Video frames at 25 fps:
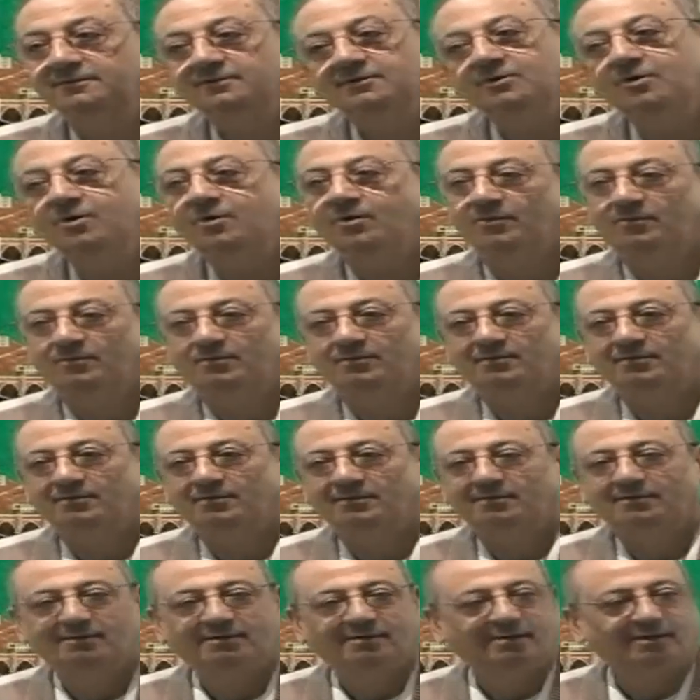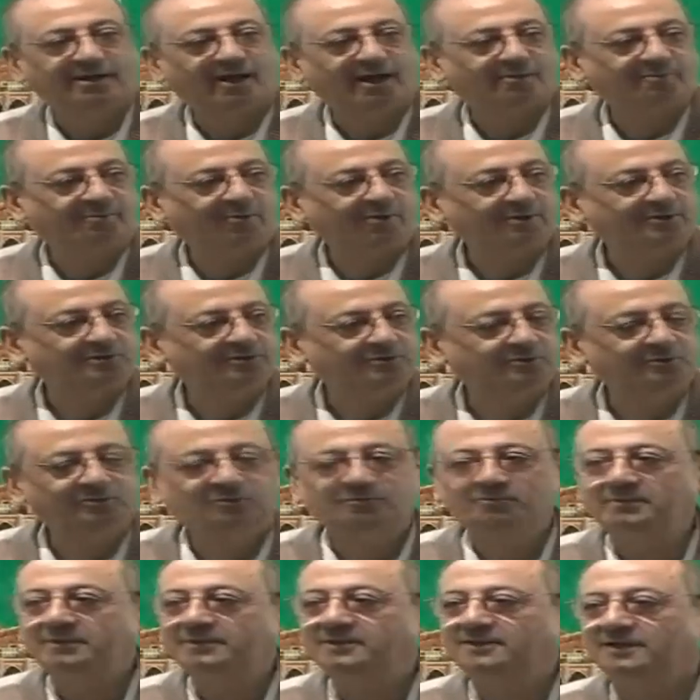no I bought
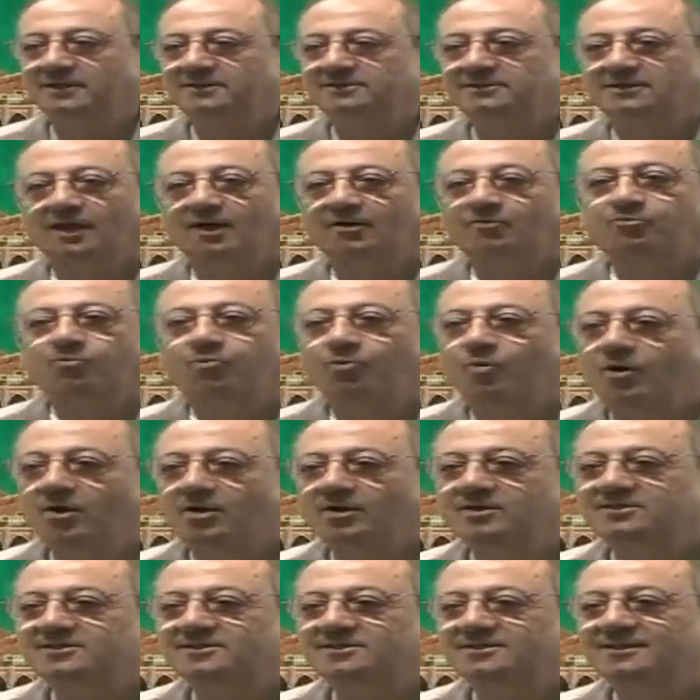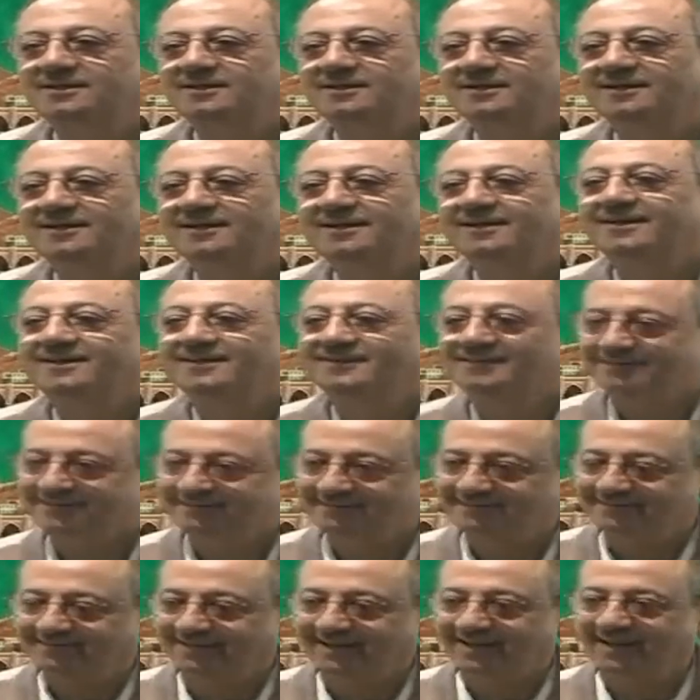two meters of what
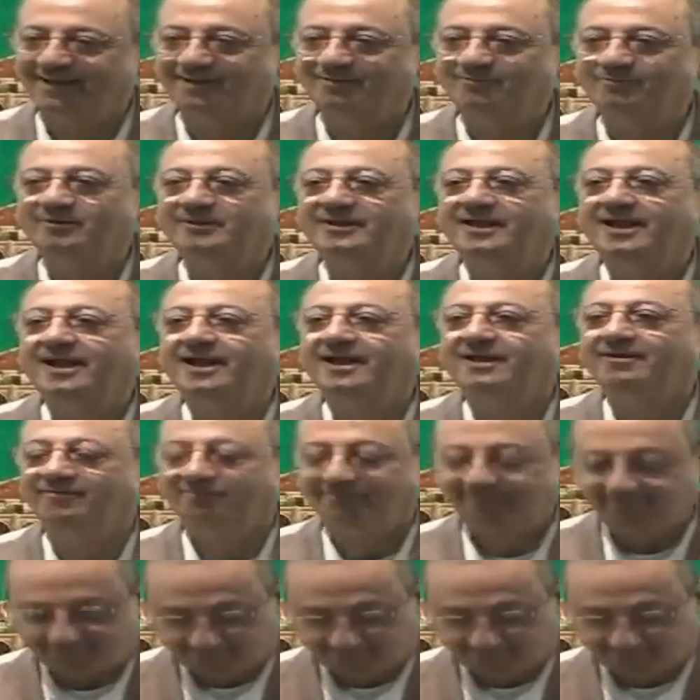then we have